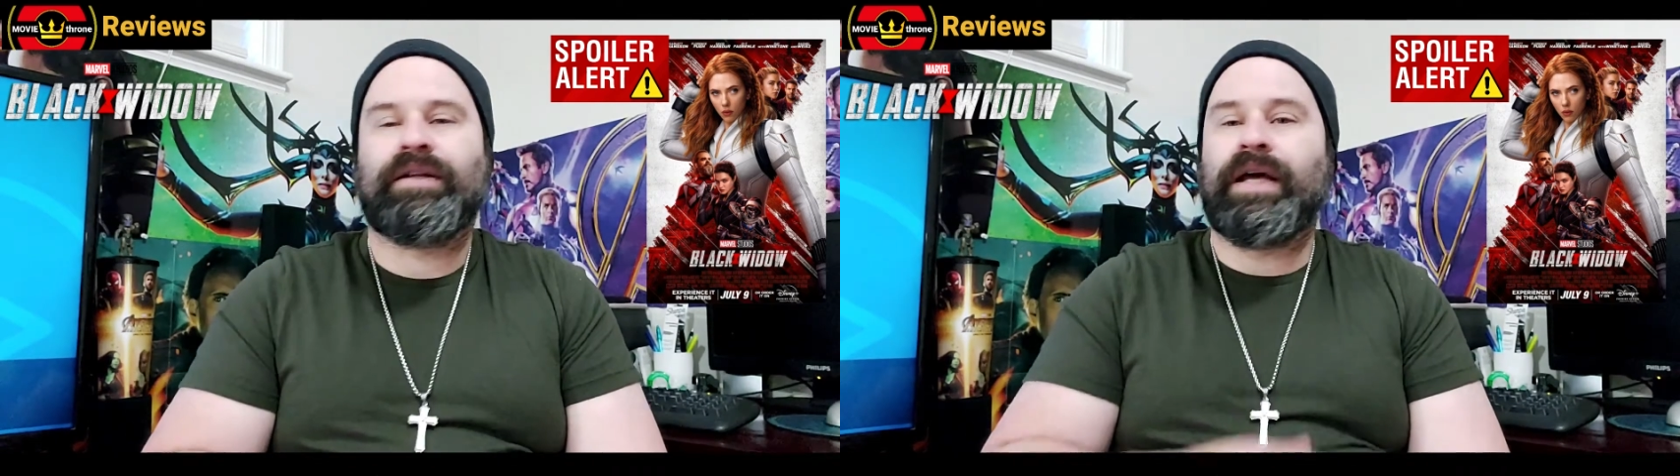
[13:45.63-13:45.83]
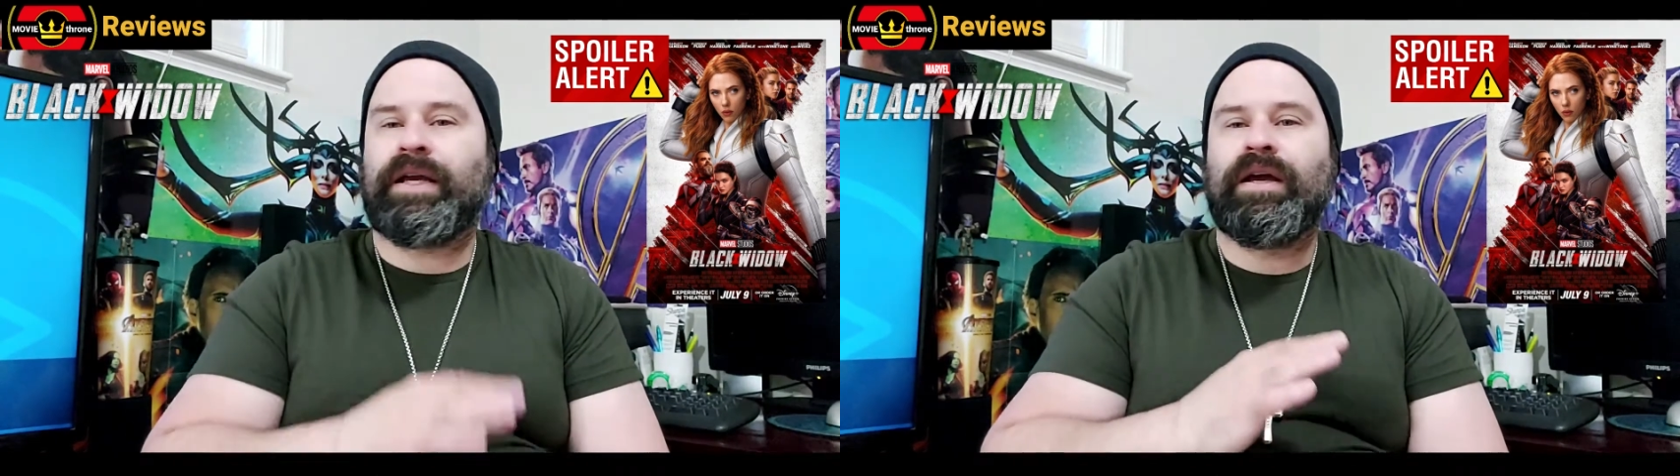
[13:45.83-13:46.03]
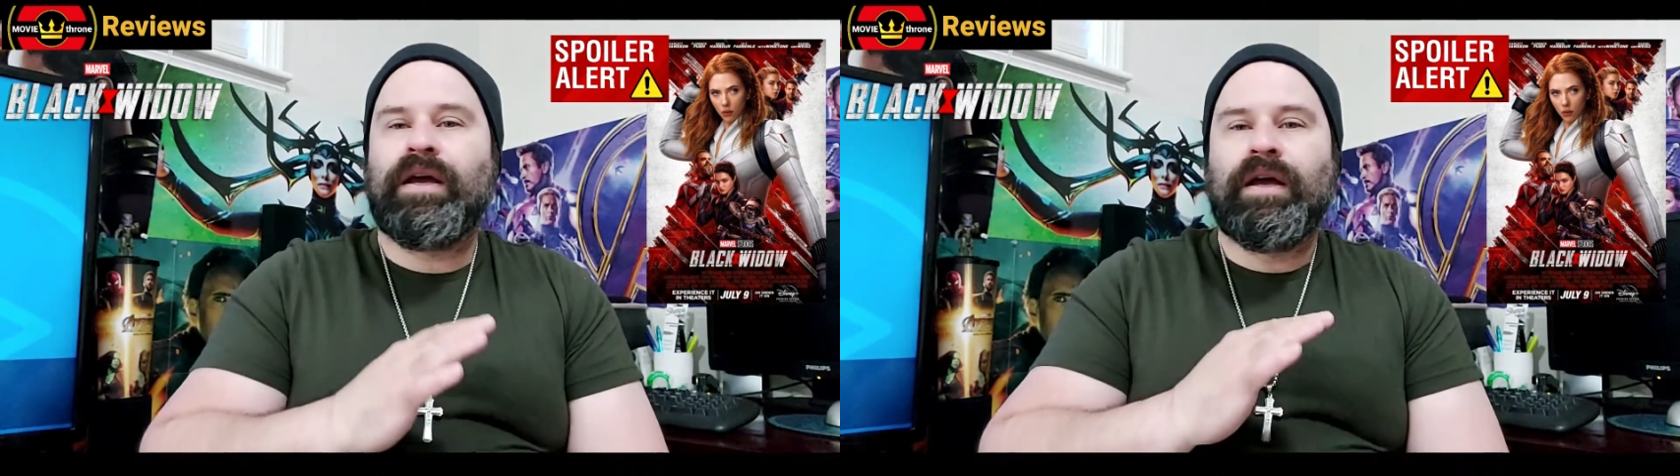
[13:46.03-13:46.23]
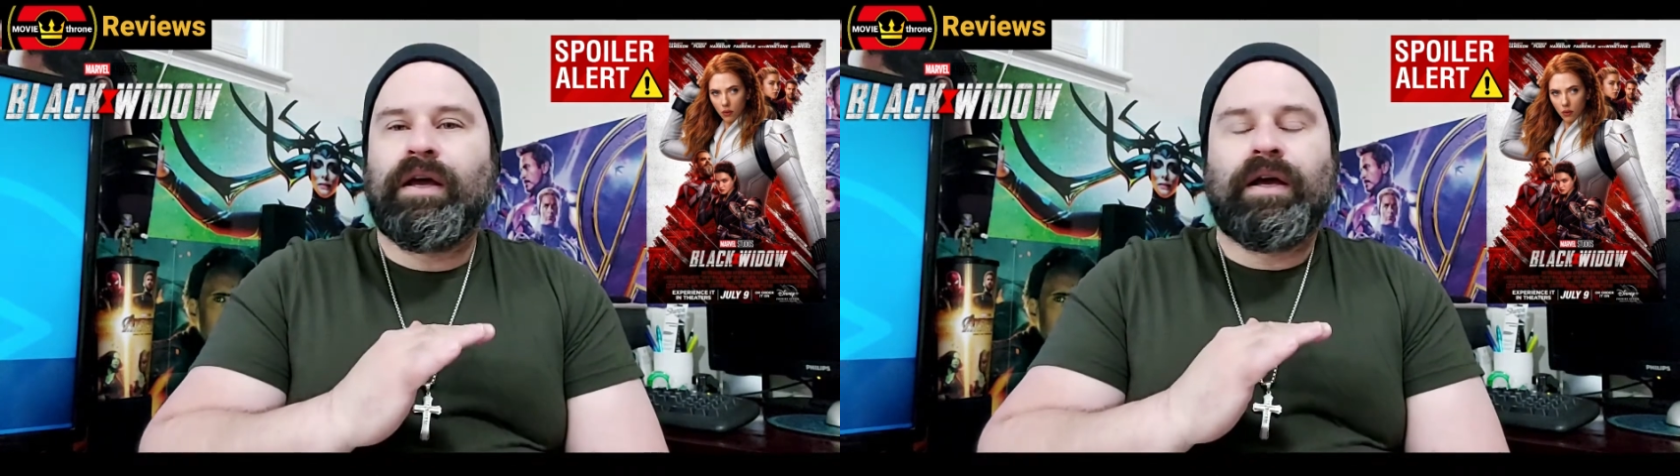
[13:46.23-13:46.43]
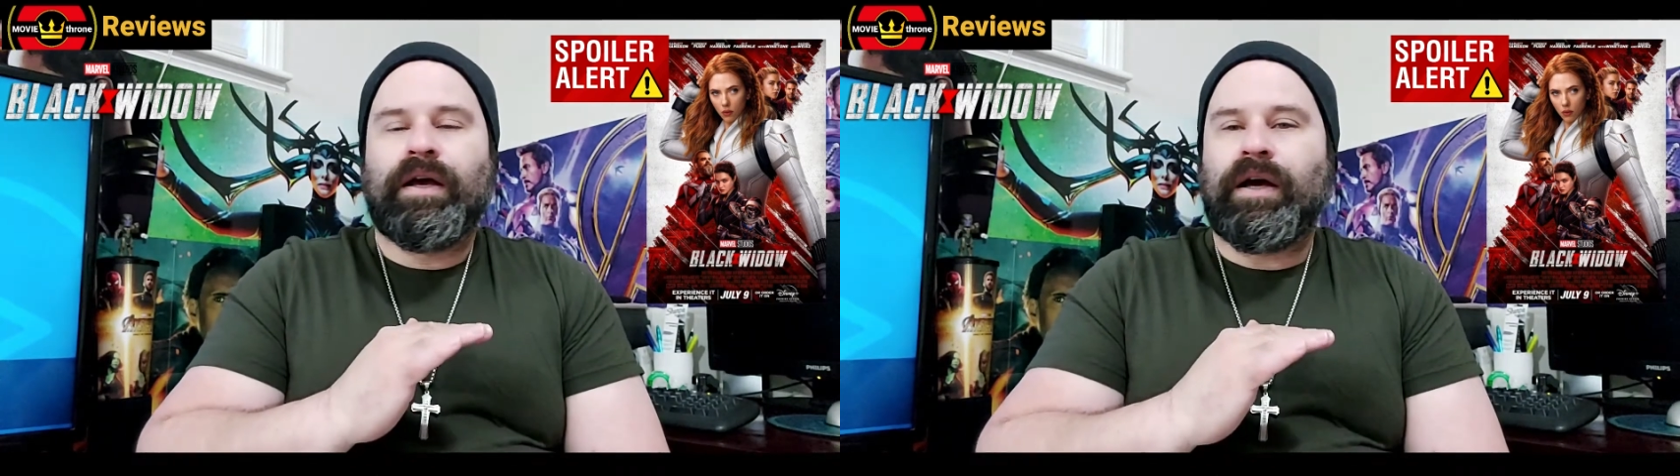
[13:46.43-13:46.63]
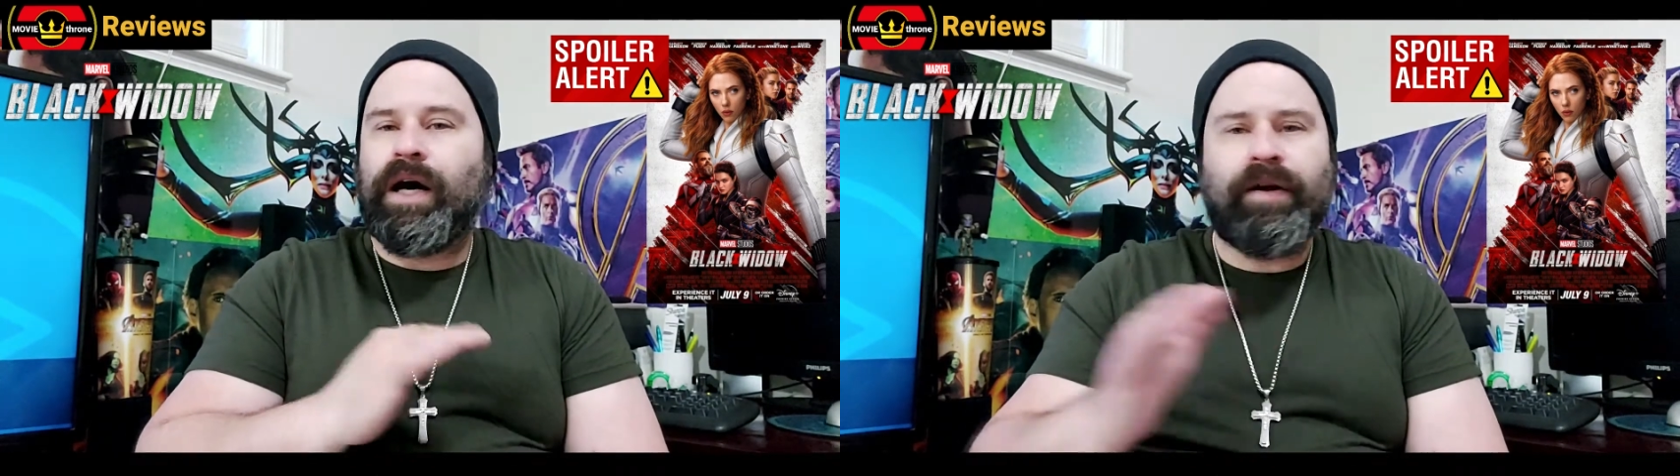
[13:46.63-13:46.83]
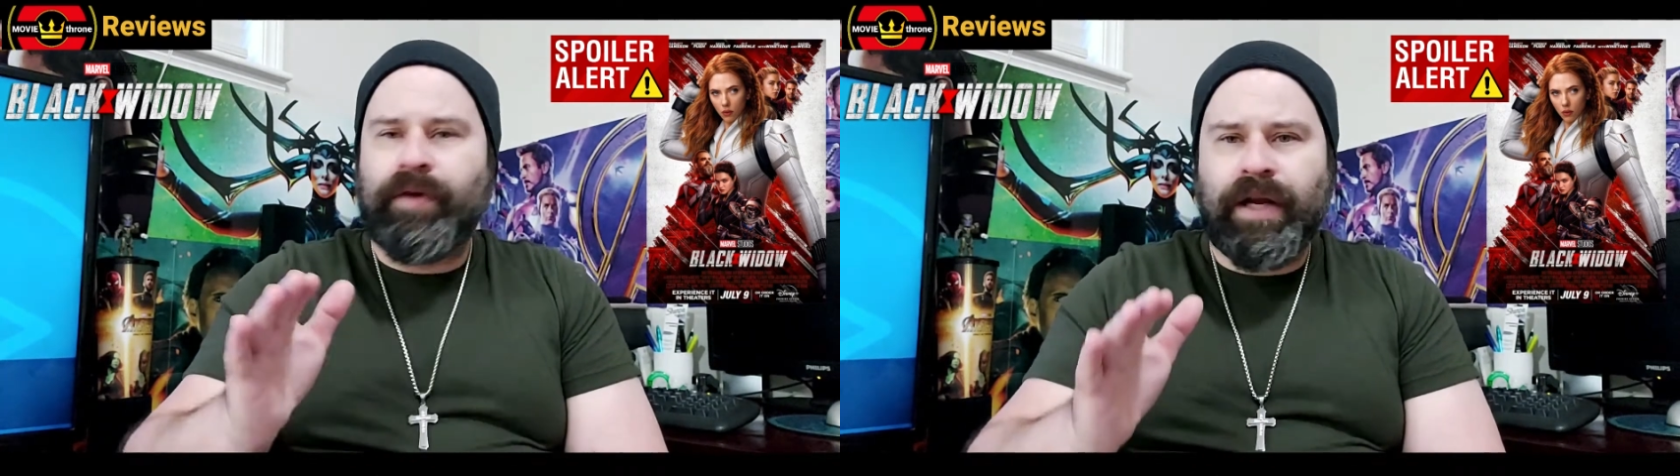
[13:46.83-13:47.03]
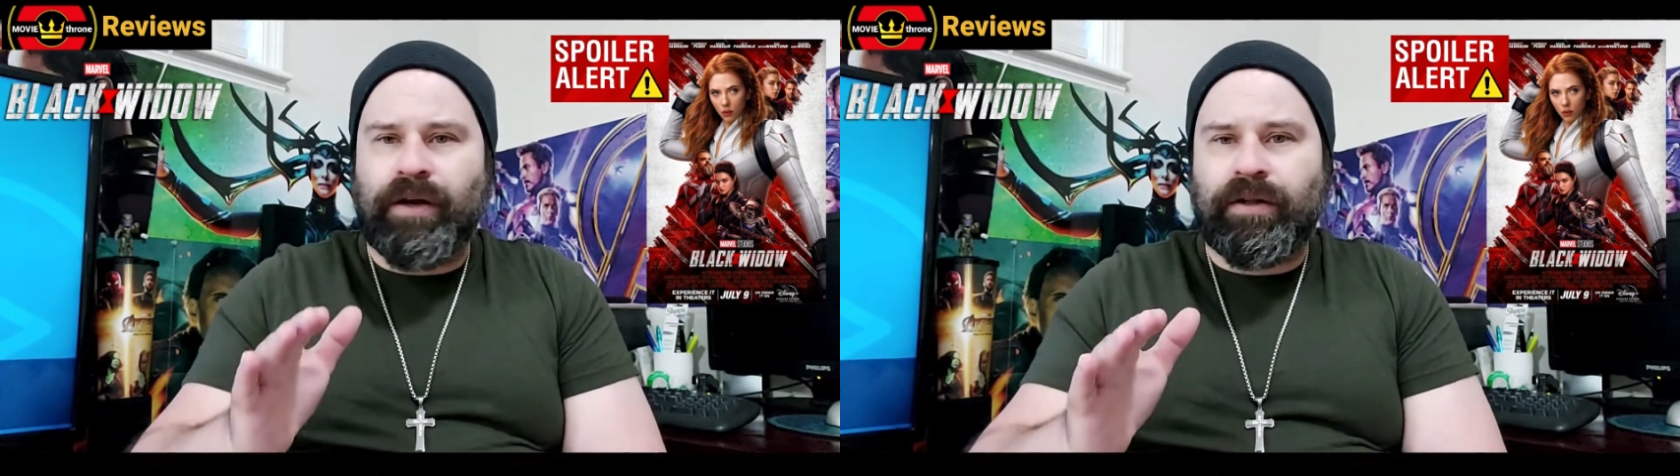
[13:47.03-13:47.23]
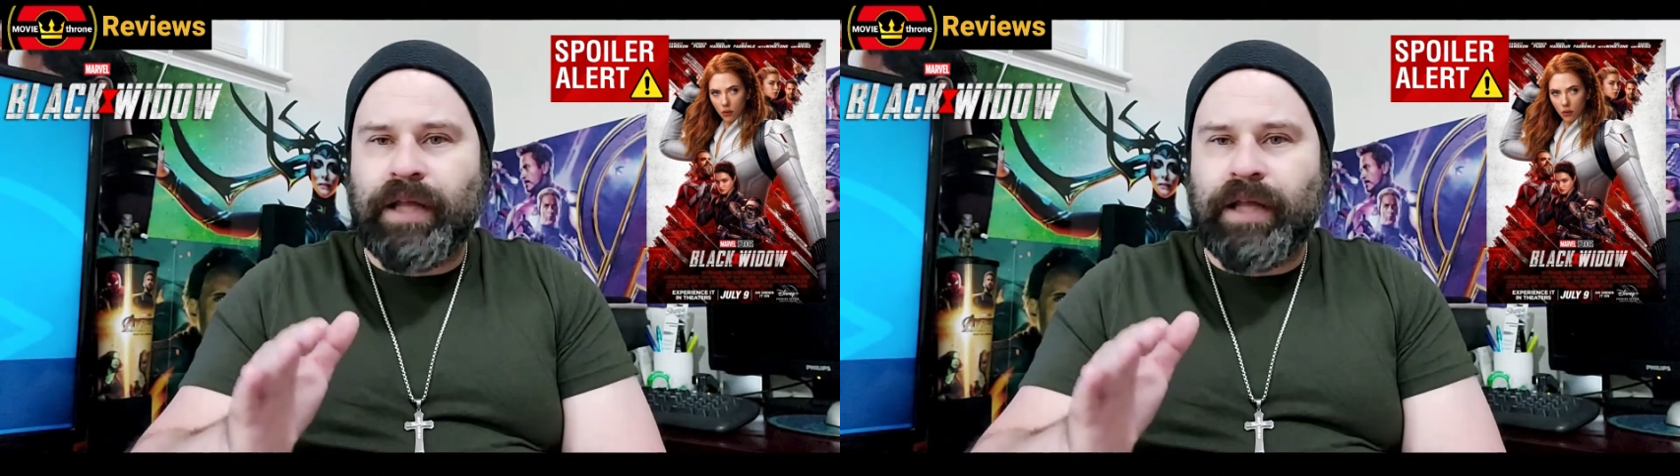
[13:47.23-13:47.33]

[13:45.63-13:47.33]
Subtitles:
Like, unreal.